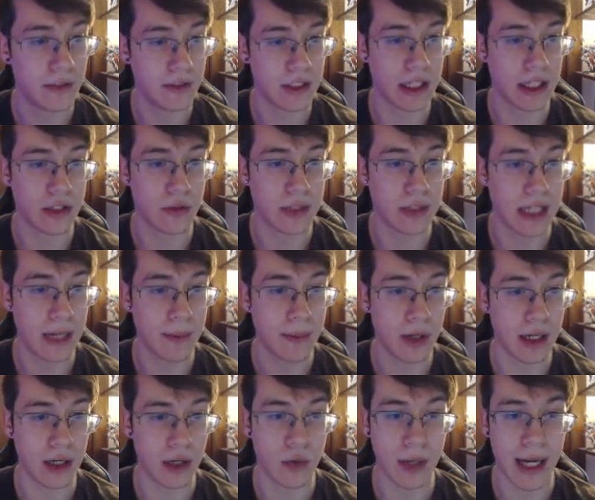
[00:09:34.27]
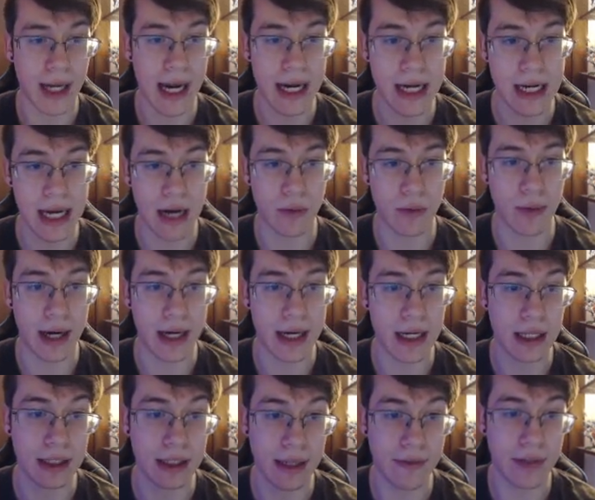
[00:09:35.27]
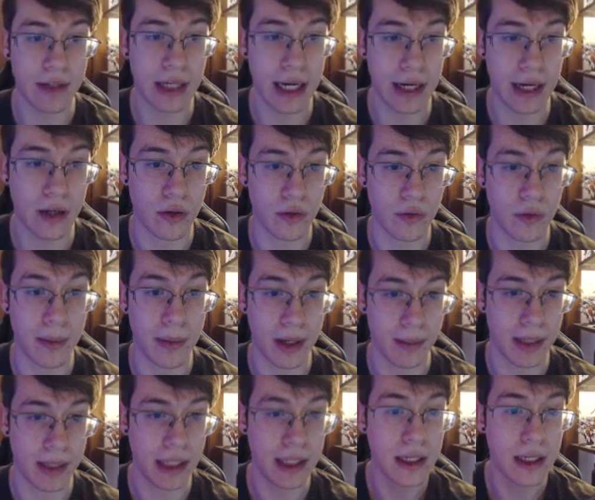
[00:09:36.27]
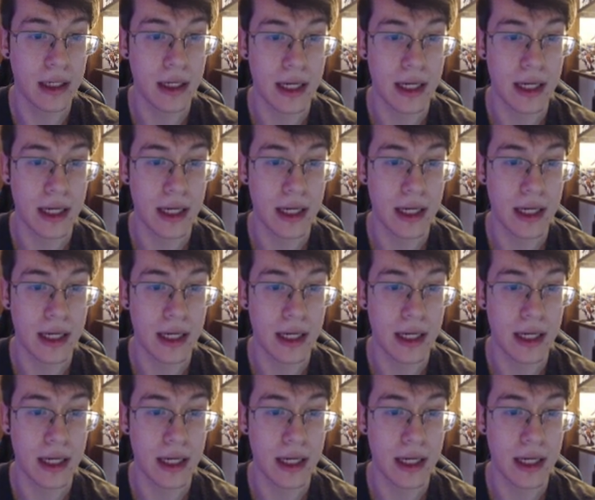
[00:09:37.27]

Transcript: This gets you a tamer and a quick 8k raid, 11k over Bearmon,